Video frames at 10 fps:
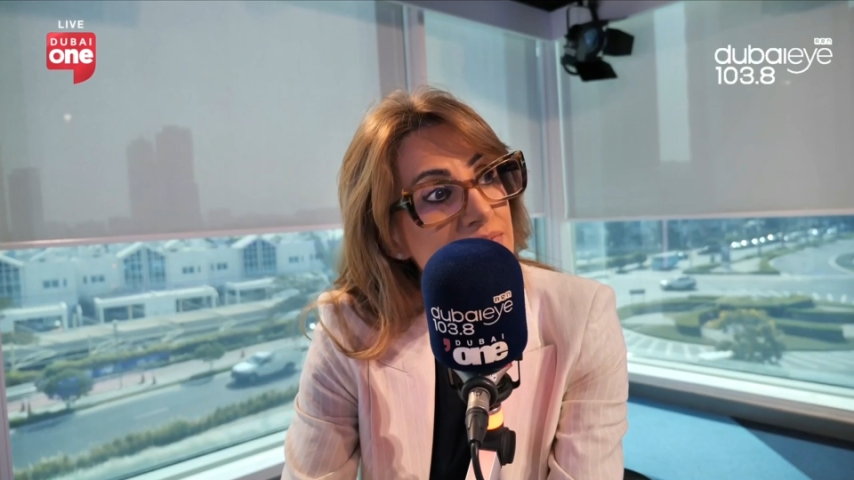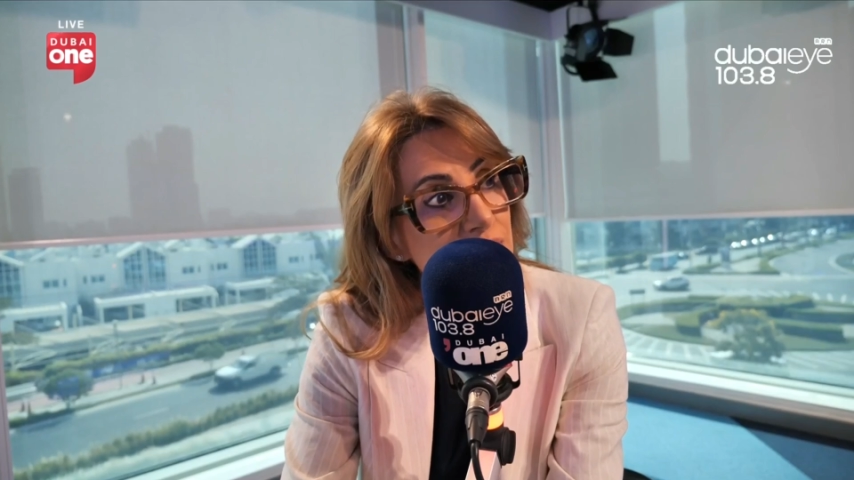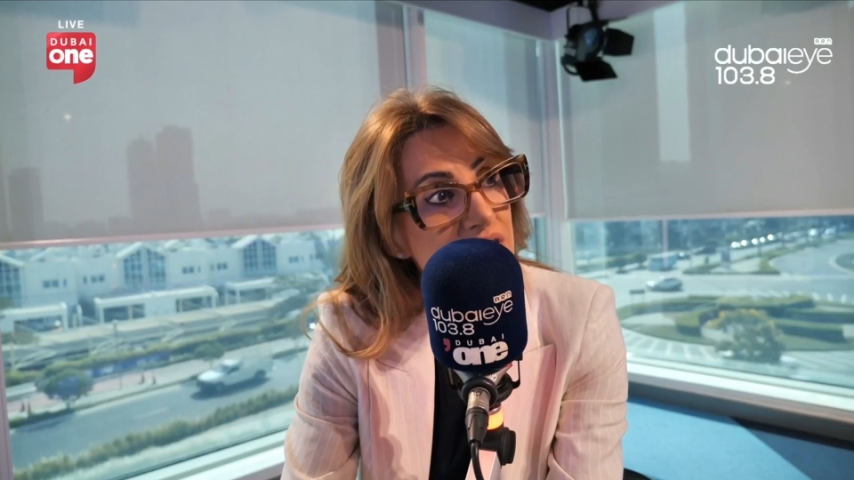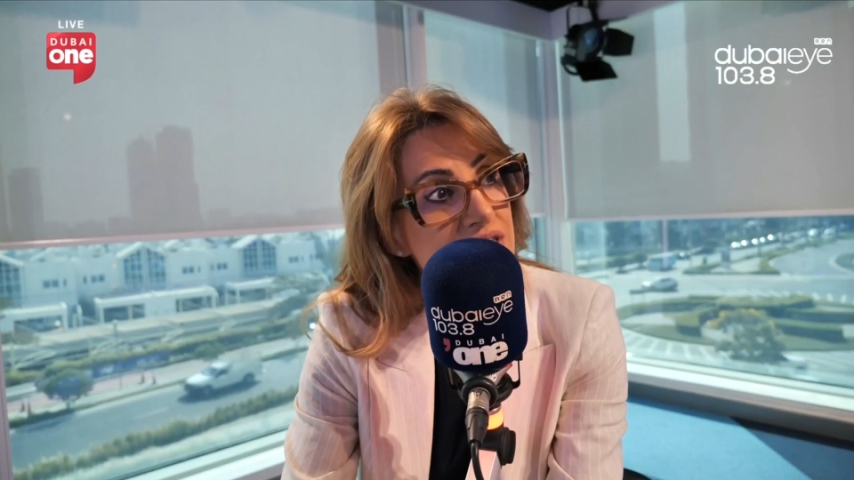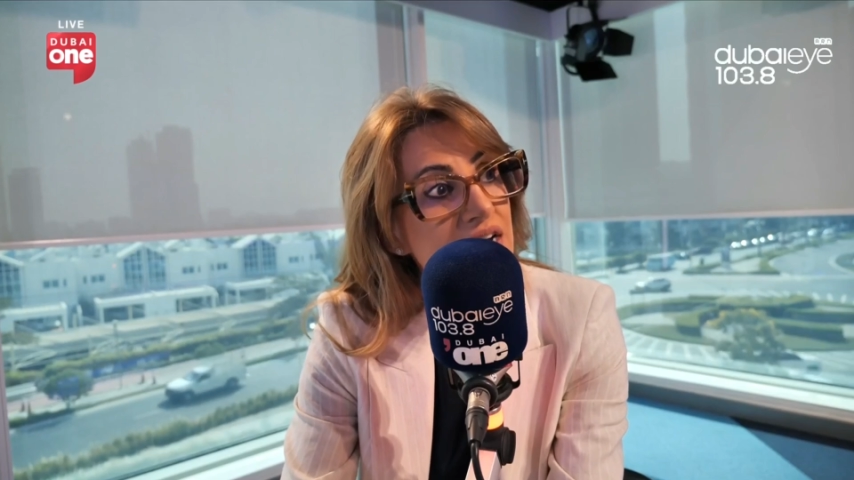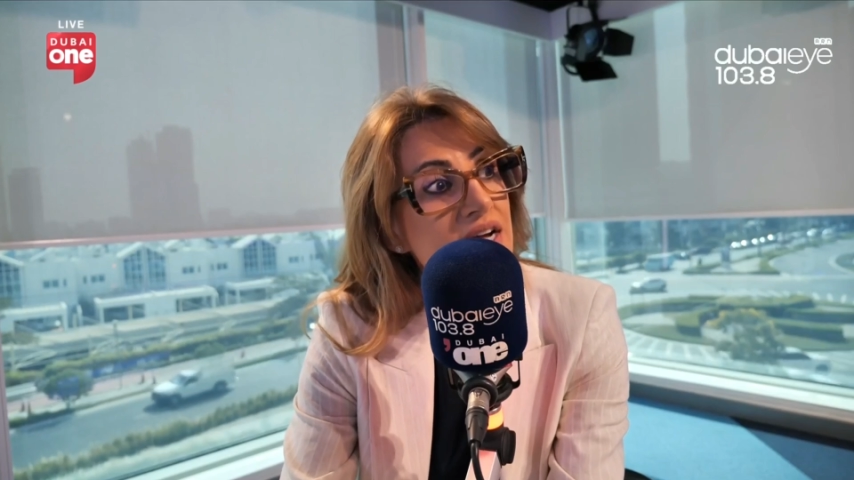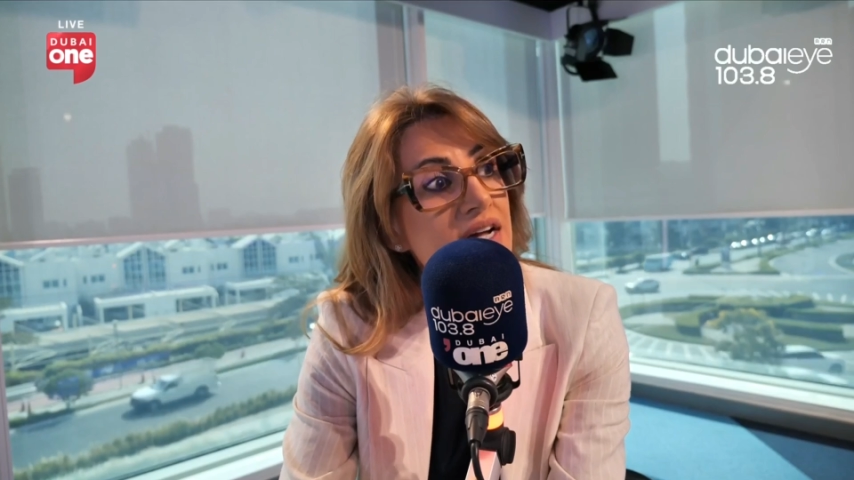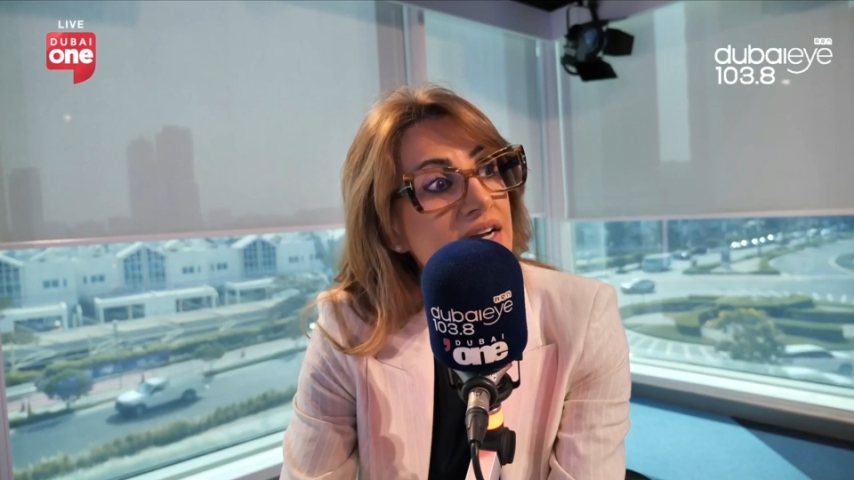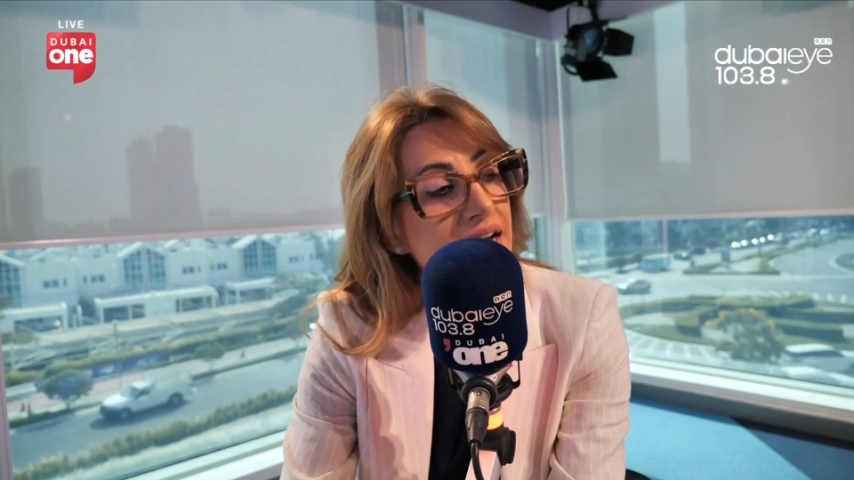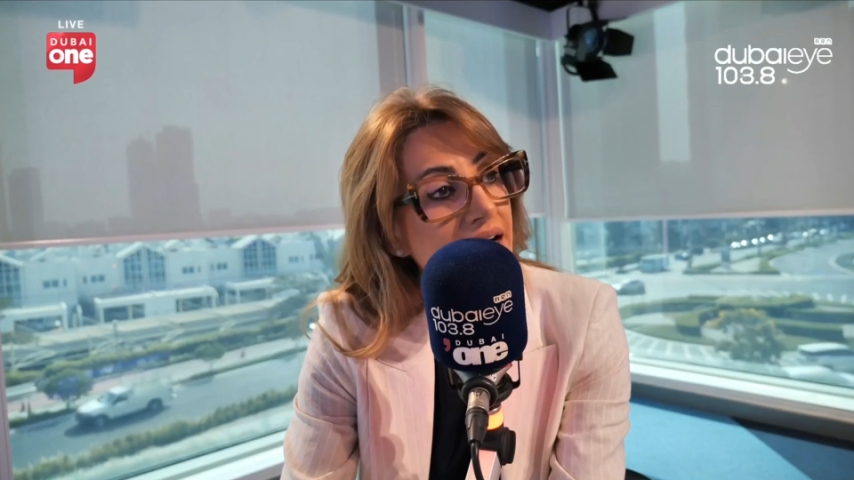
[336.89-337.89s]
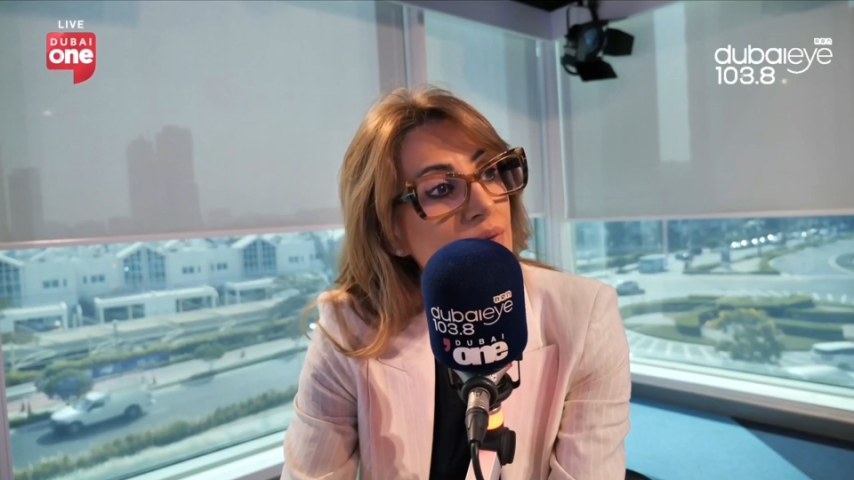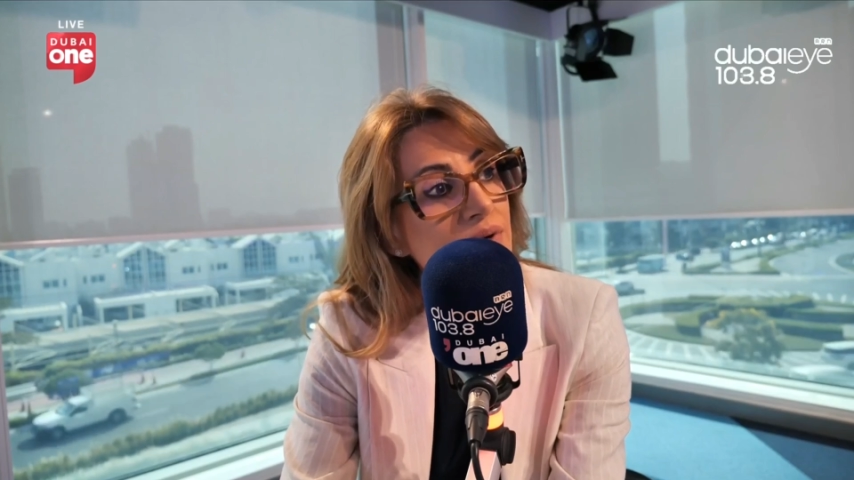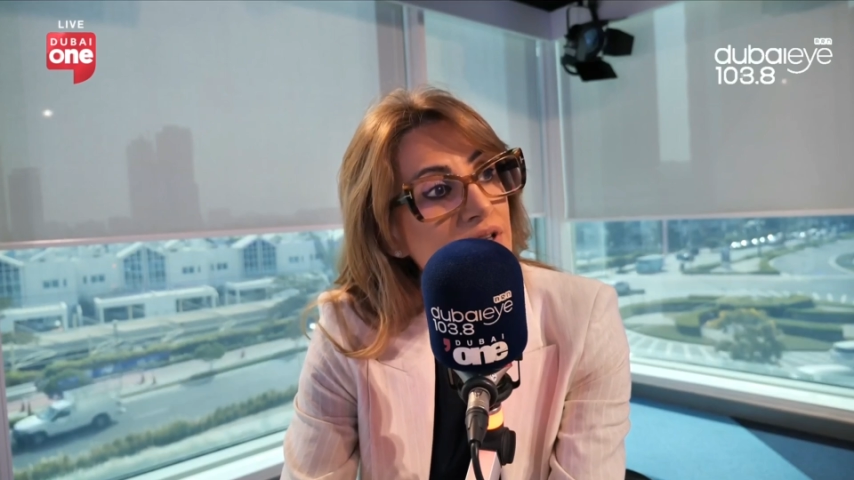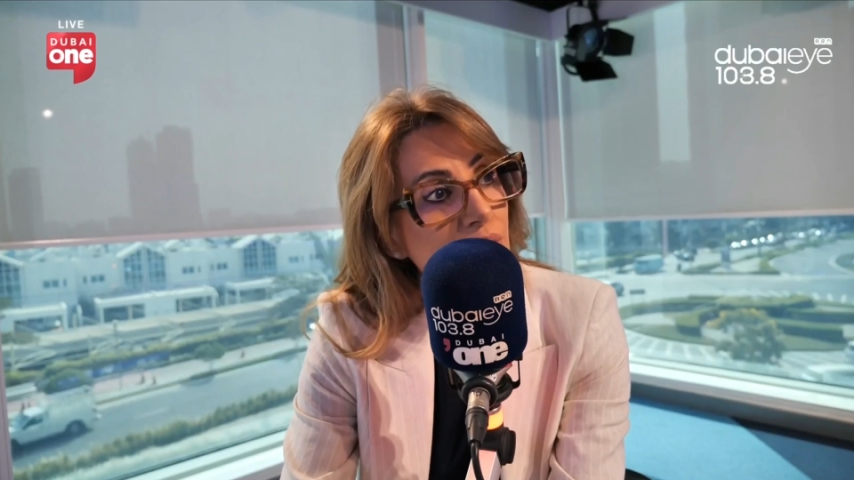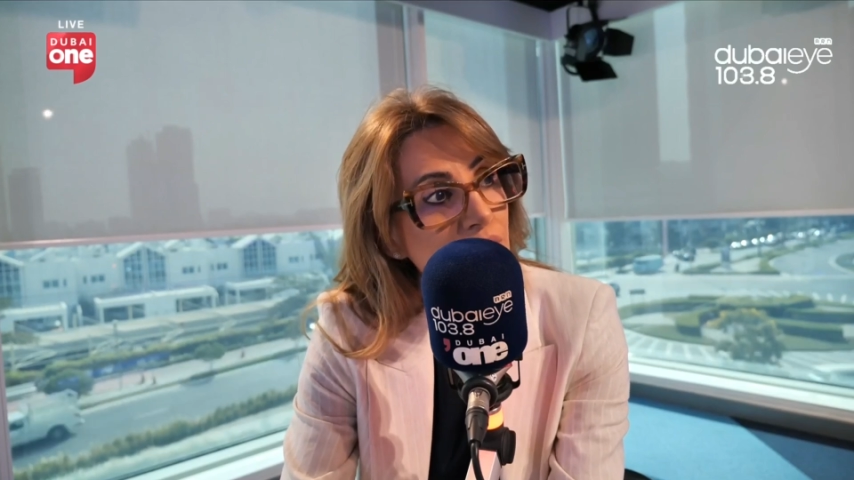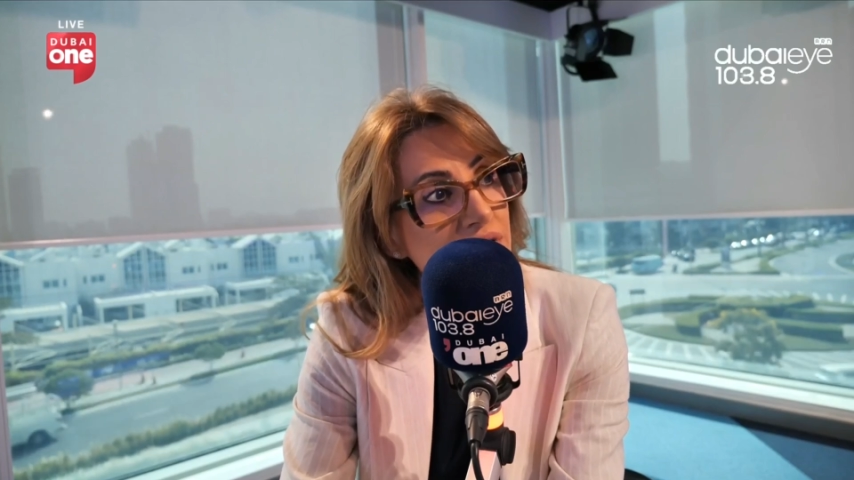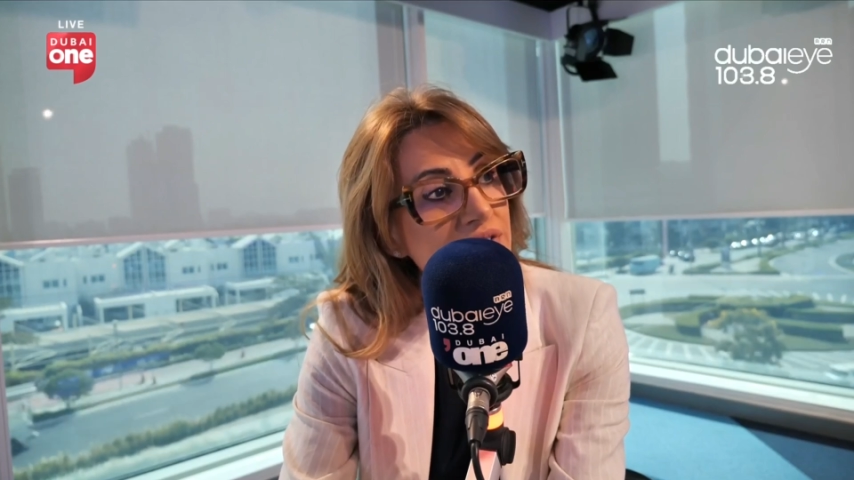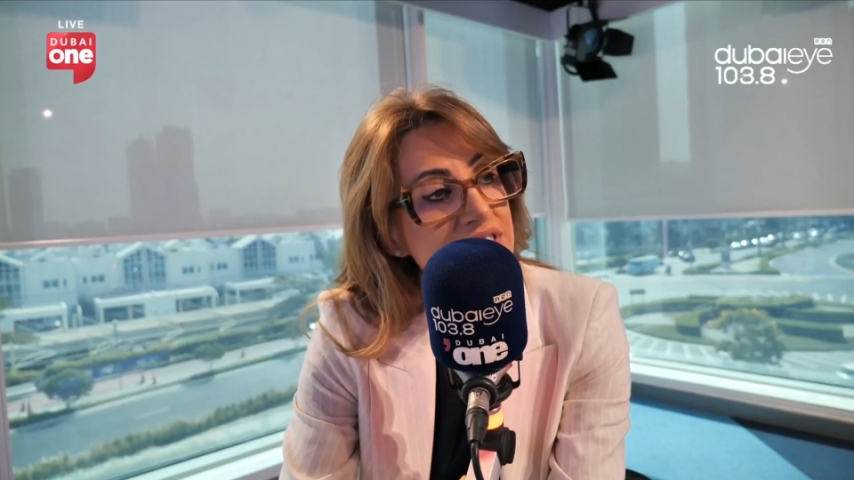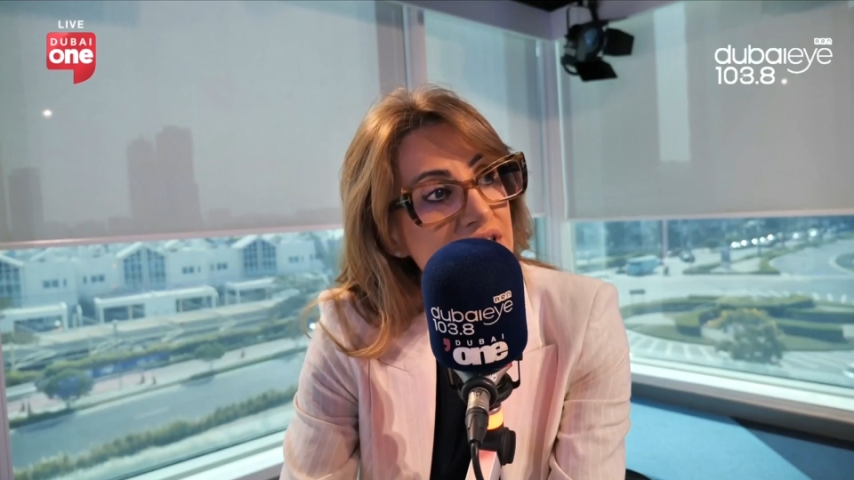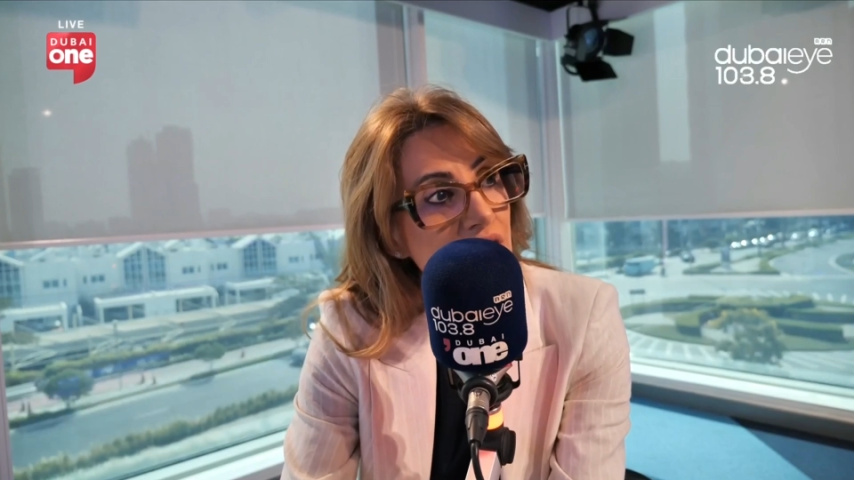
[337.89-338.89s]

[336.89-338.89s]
but now with all the recent